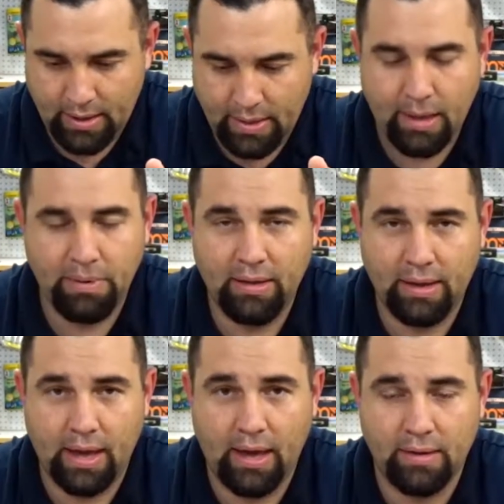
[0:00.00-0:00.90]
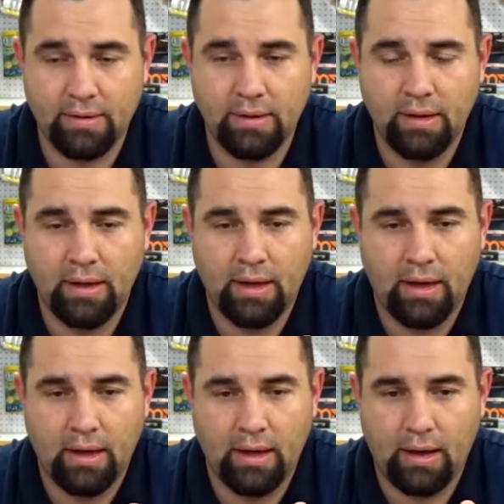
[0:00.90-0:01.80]
That being the case,
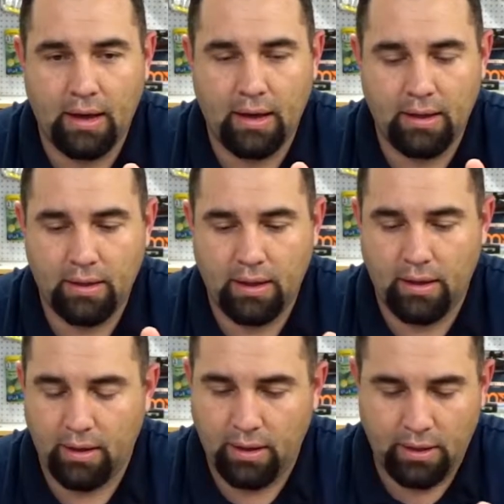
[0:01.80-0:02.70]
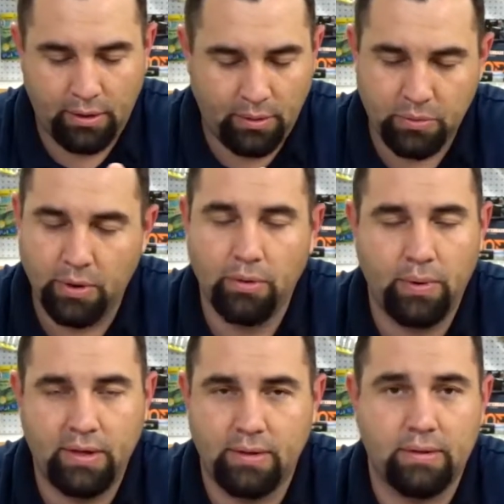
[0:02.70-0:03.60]
that was one of the
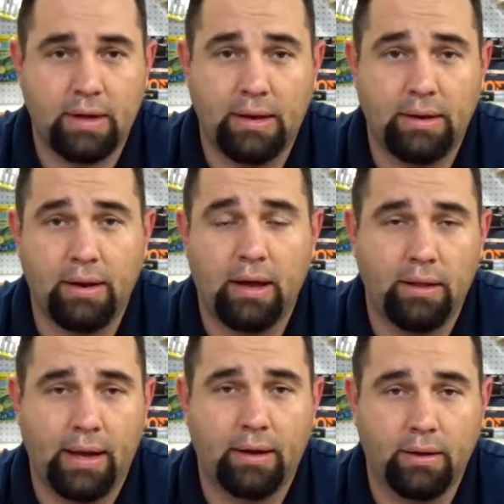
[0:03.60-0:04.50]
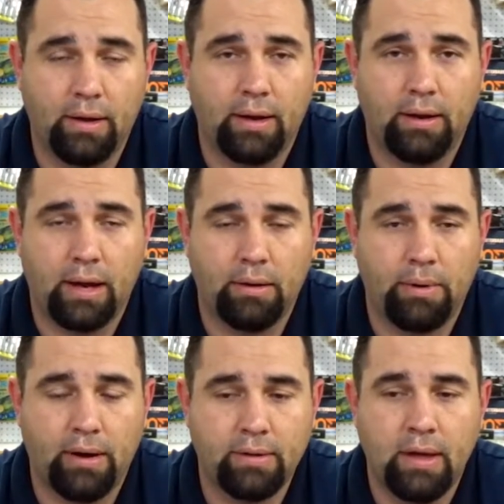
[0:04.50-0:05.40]
reasons I did not like Lucky Tackle
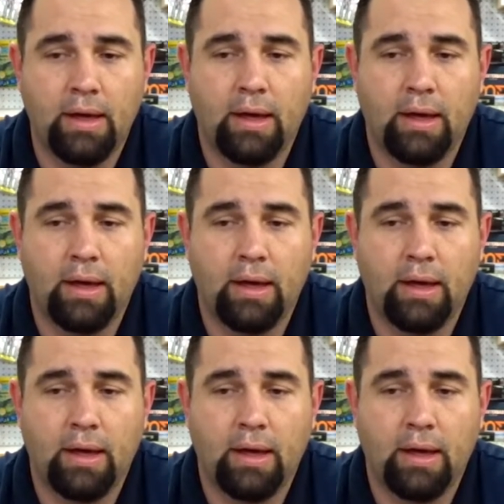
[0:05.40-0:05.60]
Box.